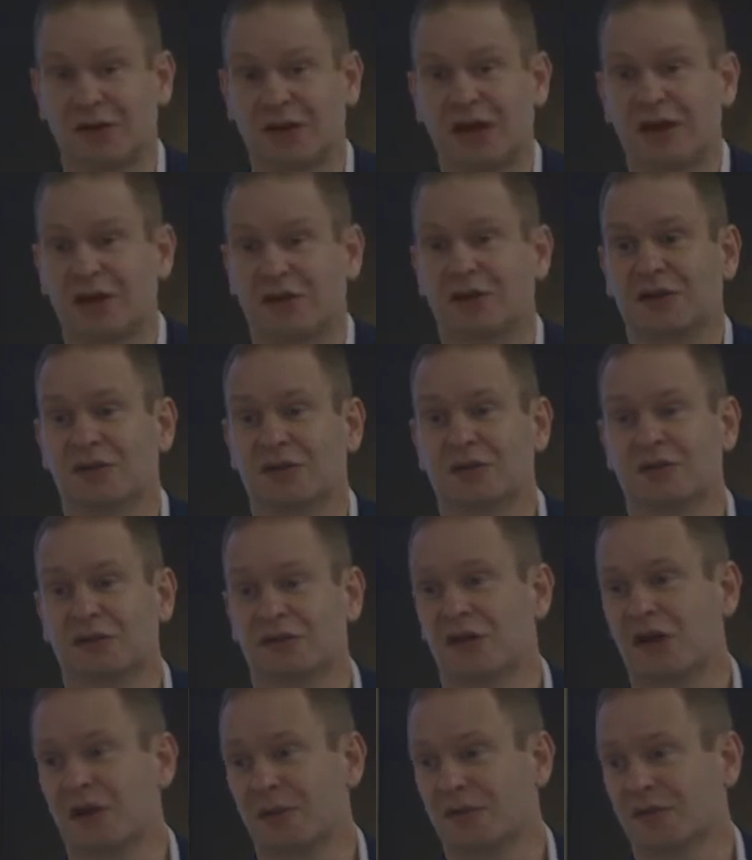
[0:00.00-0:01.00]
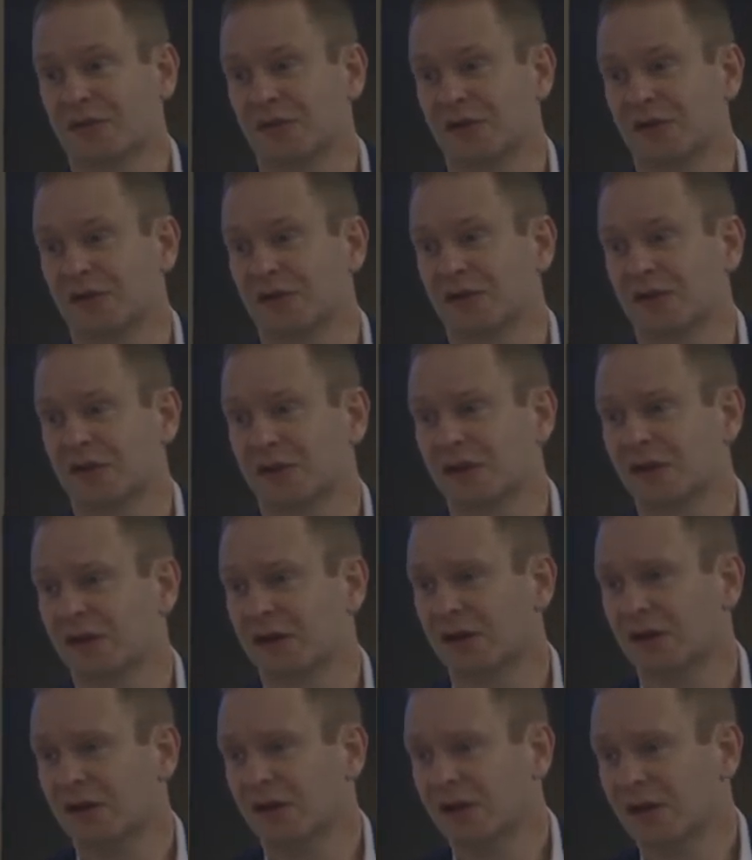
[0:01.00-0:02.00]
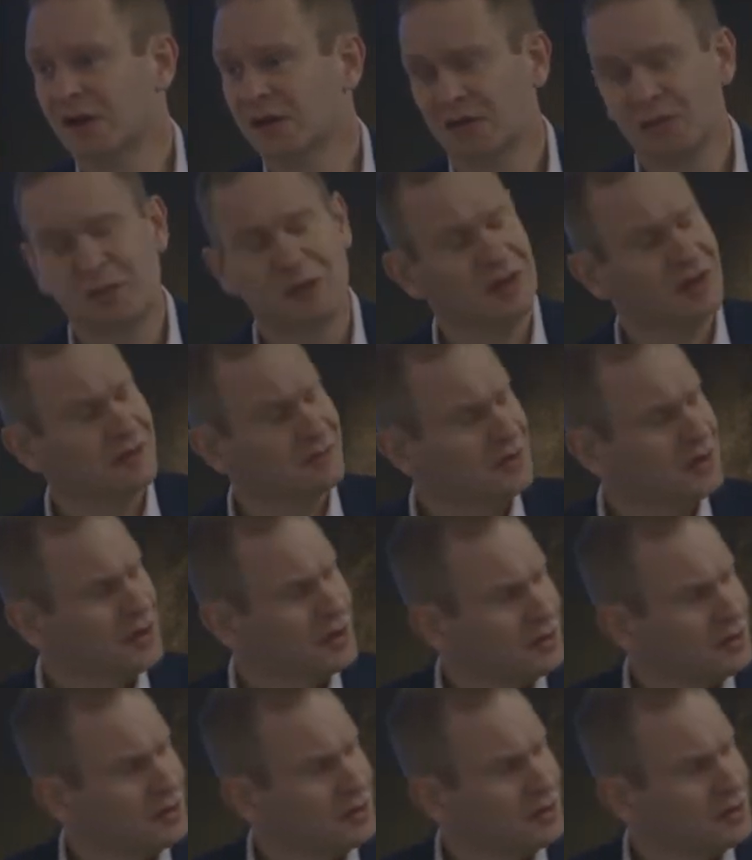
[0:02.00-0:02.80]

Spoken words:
anything to do with cybersecurity? So, but